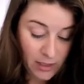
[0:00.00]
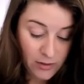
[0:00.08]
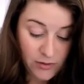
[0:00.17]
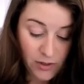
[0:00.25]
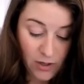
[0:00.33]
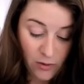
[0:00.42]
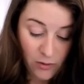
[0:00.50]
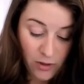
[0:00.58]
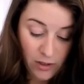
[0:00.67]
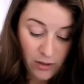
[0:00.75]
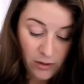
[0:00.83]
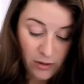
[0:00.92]
So
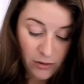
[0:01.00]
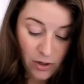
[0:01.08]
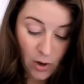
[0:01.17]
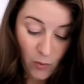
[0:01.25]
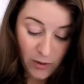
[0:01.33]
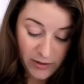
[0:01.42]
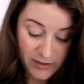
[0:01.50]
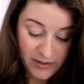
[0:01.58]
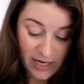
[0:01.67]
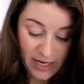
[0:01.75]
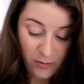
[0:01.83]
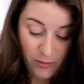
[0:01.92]
no one
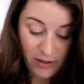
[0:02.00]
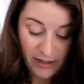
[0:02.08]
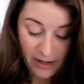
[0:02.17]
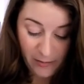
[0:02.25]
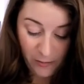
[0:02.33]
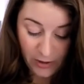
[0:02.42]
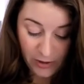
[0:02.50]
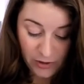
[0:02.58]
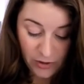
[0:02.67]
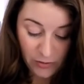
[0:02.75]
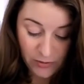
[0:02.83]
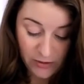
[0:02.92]
stayed with him when
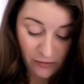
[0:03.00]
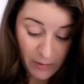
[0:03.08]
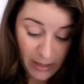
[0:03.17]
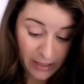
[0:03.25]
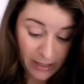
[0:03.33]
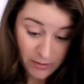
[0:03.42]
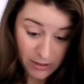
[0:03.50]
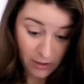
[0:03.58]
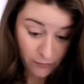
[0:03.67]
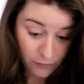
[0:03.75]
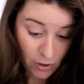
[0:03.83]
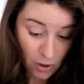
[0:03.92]
Joseph made
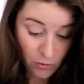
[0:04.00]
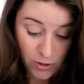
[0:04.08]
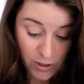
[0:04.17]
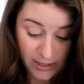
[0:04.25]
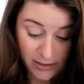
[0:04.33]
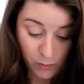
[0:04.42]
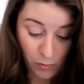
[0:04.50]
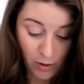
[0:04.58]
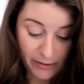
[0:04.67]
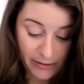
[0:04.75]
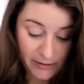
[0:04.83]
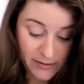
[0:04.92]
himself known to his
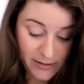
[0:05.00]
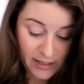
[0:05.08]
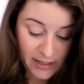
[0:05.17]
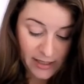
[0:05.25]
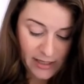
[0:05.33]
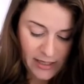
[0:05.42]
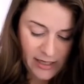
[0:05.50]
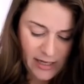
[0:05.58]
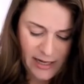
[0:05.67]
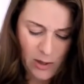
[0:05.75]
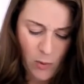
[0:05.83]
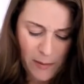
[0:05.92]
brothers,
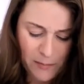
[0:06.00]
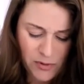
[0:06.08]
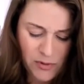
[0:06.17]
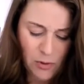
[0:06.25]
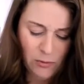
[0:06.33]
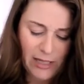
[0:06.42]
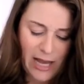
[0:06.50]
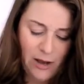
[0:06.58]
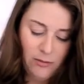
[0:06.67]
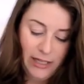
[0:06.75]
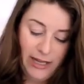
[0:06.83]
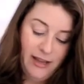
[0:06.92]
and he wept so
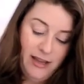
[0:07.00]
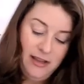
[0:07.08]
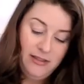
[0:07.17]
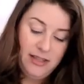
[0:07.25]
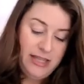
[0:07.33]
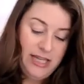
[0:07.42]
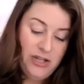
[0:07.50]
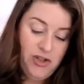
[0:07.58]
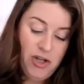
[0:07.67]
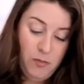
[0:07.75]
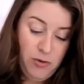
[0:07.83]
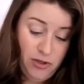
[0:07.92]
loudly that the
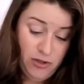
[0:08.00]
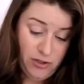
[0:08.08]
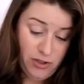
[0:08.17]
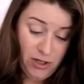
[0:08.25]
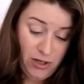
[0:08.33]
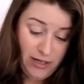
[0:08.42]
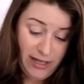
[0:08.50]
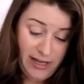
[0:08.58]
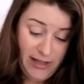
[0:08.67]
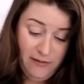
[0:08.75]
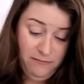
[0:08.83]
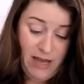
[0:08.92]
Egyptians heard it
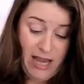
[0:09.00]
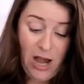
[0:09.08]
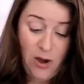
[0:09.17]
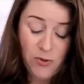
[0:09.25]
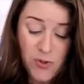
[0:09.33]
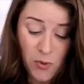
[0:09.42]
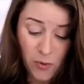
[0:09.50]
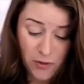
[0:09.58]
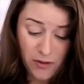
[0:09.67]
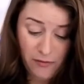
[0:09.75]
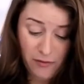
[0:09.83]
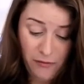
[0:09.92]
and the
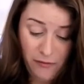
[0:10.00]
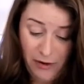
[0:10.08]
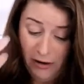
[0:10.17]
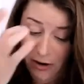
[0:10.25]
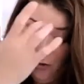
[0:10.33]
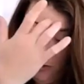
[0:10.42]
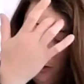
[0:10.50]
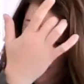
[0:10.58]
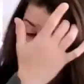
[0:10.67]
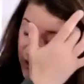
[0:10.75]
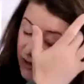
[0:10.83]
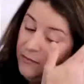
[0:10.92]
household of the Pharaoh
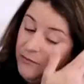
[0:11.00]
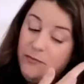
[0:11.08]
heard it.